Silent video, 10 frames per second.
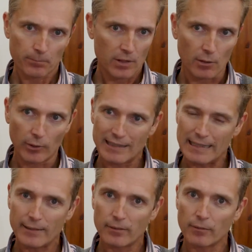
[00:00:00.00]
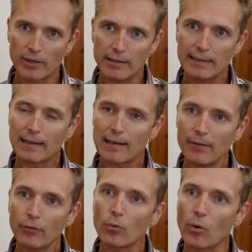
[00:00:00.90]
So we need we need
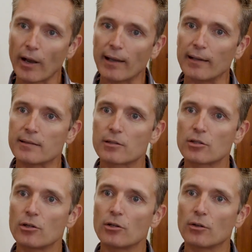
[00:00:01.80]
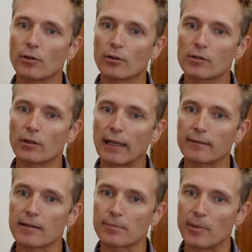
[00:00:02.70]
clever ways to to
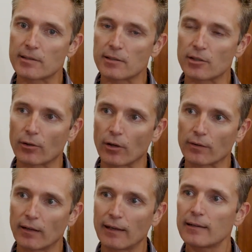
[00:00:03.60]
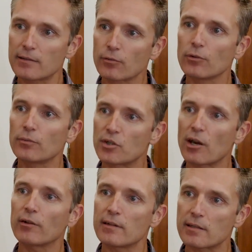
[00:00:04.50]
get this message across, and it is through
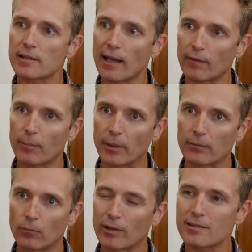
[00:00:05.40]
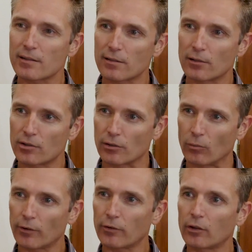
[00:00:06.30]
sharing these stats. But what is the solution?
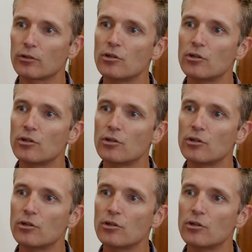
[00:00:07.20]
What are the good